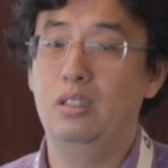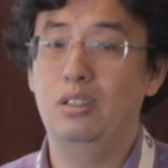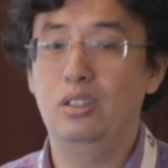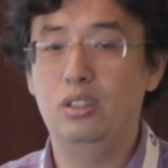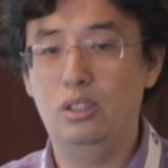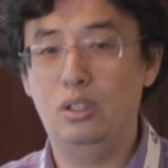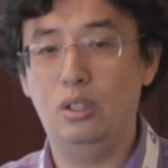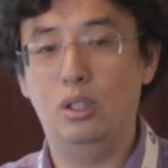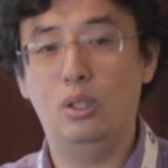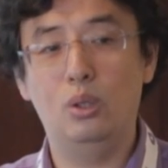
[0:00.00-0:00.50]

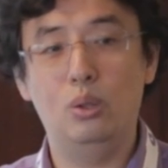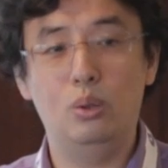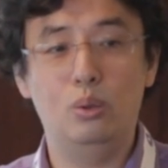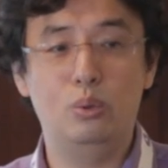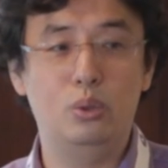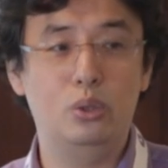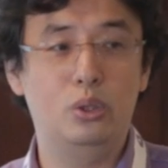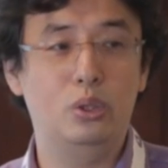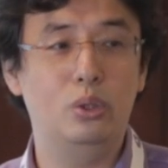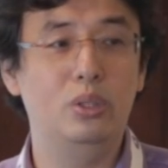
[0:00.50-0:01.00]

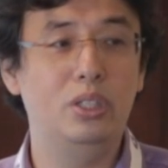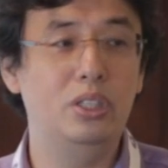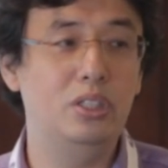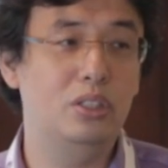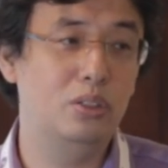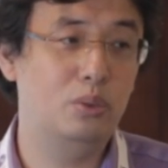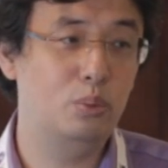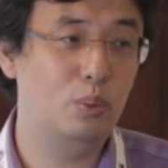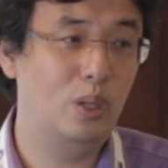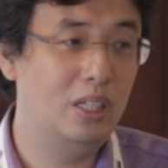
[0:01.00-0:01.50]
So this
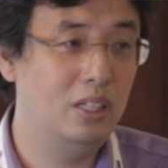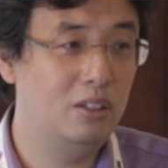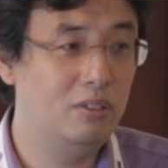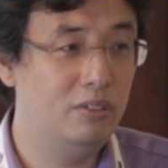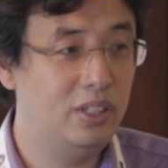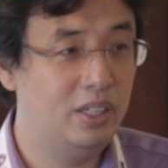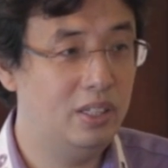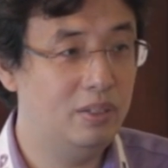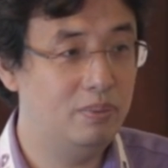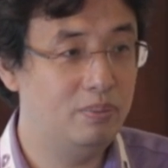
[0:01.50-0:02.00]
is one of
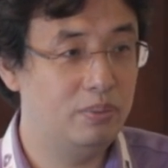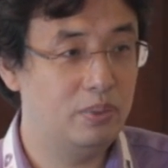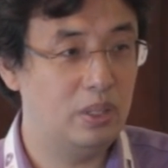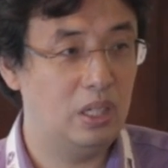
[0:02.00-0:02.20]
the